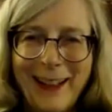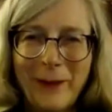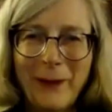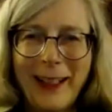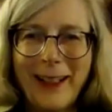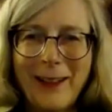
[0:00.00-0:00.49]

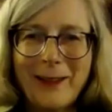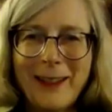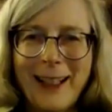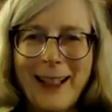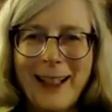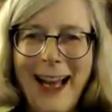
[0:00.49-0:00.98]
we go.
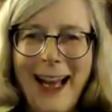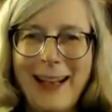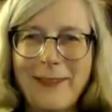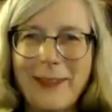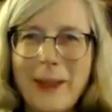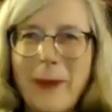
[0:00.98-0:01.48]

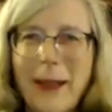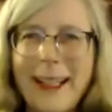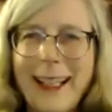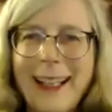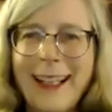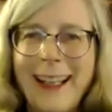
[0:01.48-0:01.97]
Everybody,
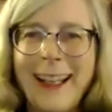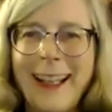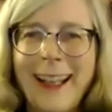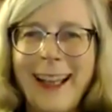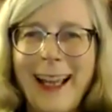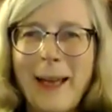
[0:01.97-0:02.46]

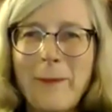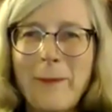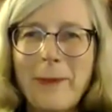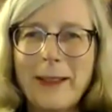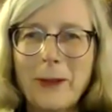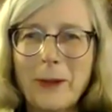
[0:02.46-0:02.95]
happy
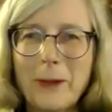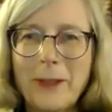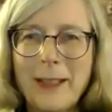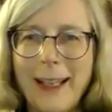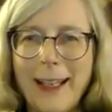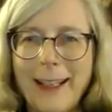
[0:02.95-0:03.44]

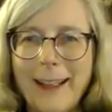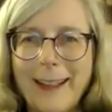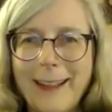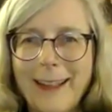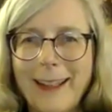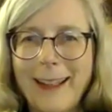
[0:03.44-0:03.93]
Tuesday.
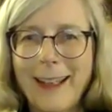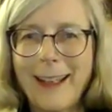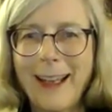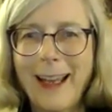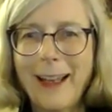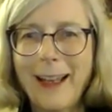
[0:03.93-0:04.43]

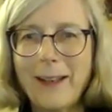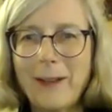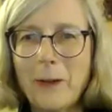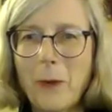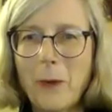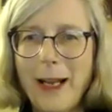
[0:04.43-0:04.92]
I
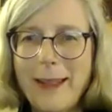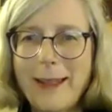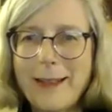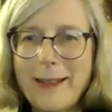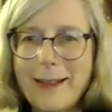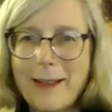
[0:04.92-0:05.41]
don't know why
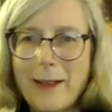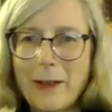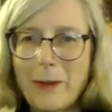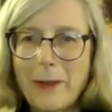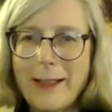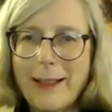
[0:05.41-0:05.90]
this is
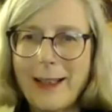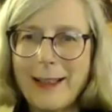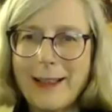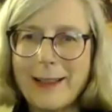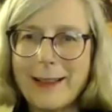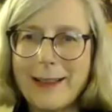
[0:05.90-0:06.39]
always on
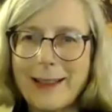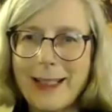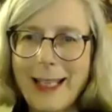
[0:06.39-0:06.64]
us